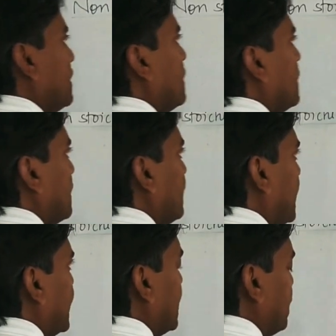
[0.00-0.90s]

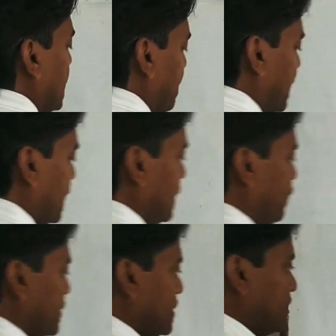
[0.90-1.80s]
related with the metal
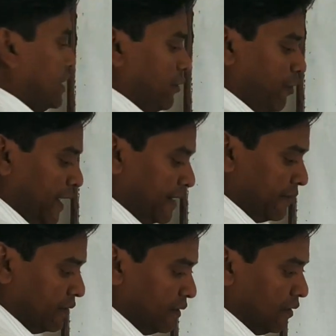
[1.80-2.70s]
deficiency defect,
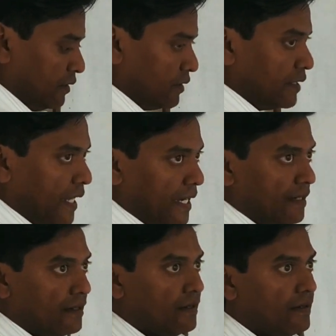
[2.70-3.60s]
that
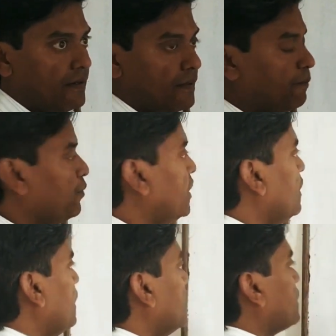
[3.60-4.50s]

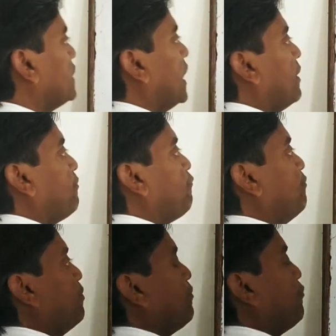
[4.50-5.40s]
the
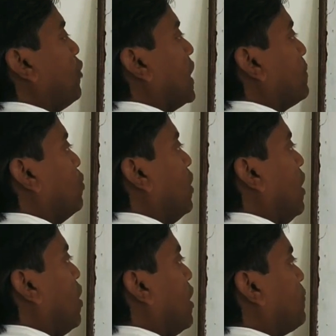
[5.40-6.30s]
formula
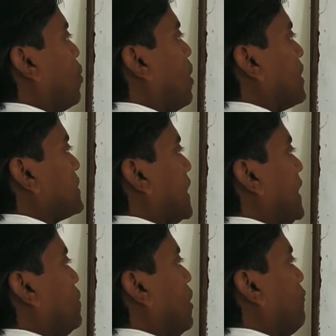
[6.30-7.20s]
of oxide
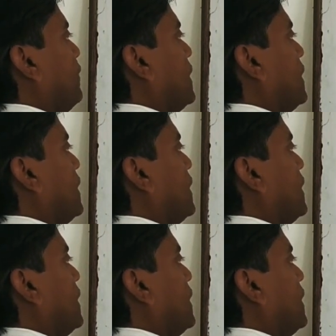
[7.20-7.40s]
of nickel